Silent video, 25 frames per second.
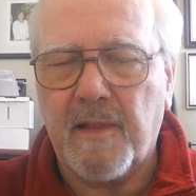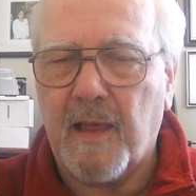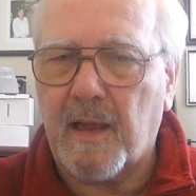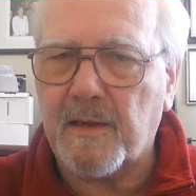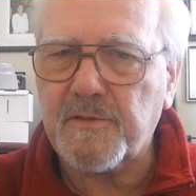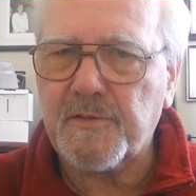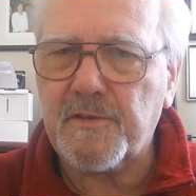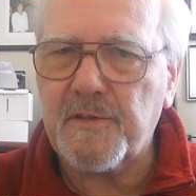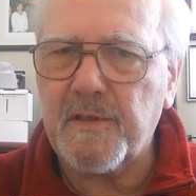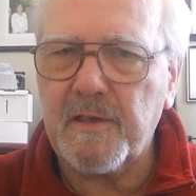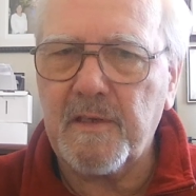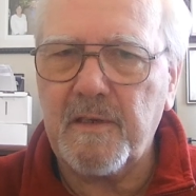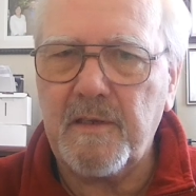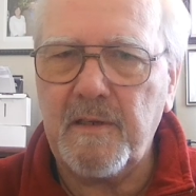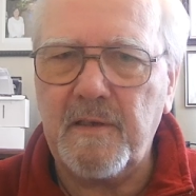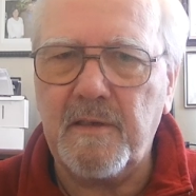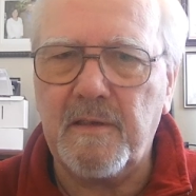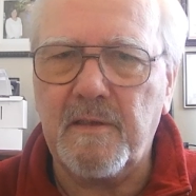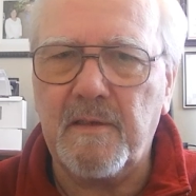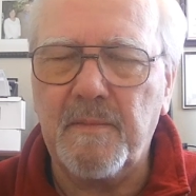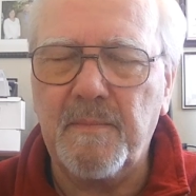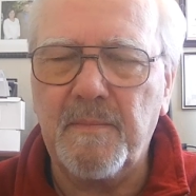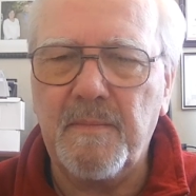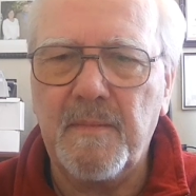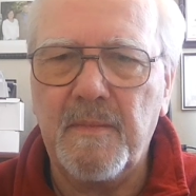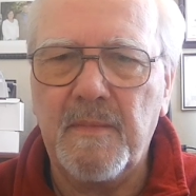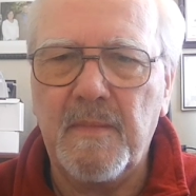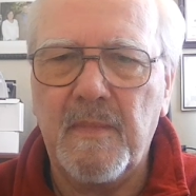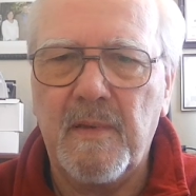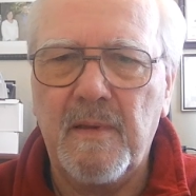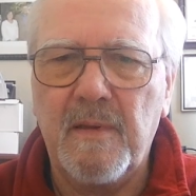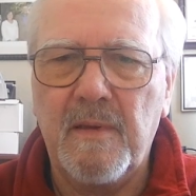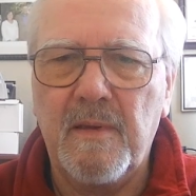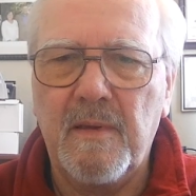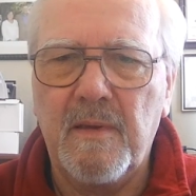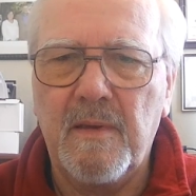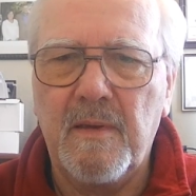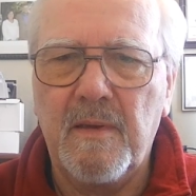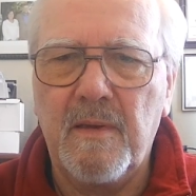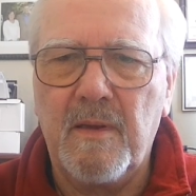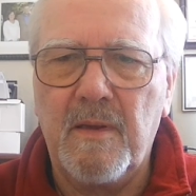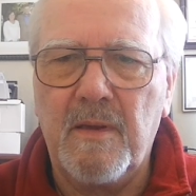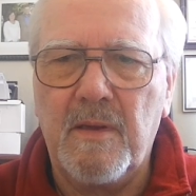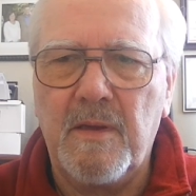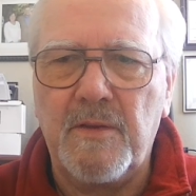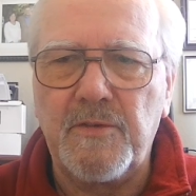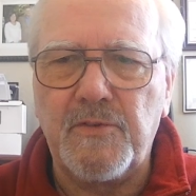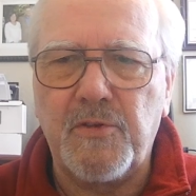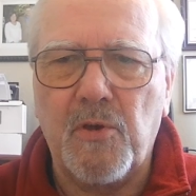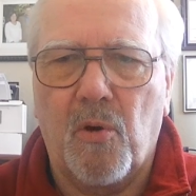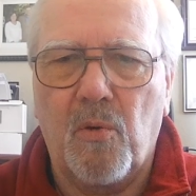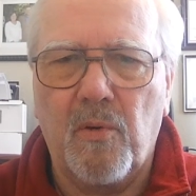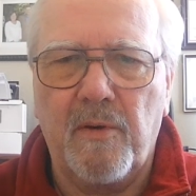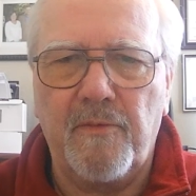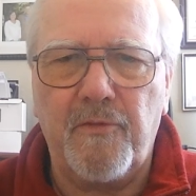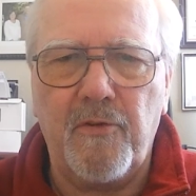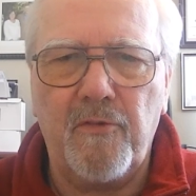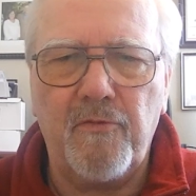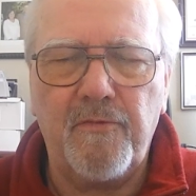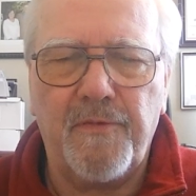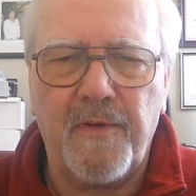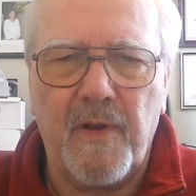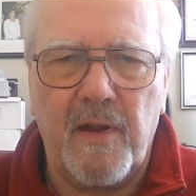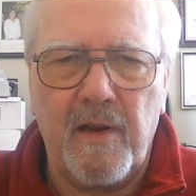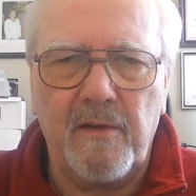That's the key. So if